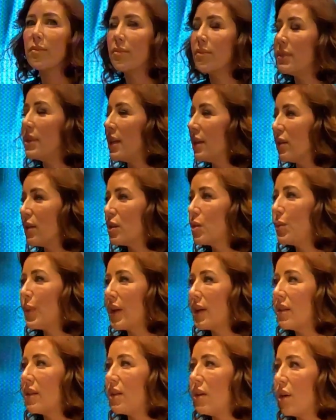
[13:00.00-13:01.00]
dealers
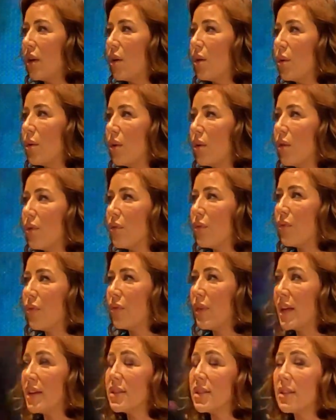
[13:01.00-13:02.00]
be in the know of
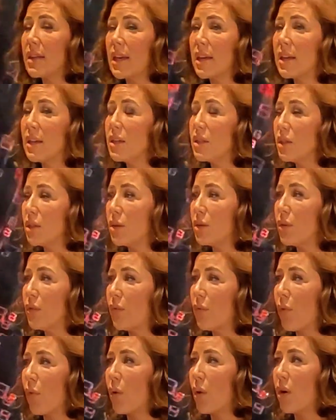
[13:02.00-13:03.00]
things that they can do
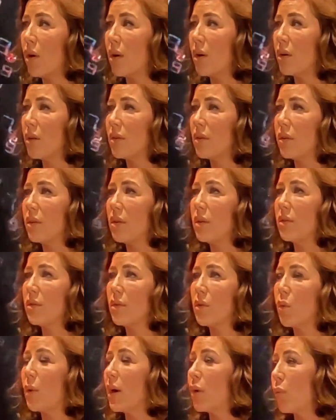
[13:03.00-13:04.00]
for quick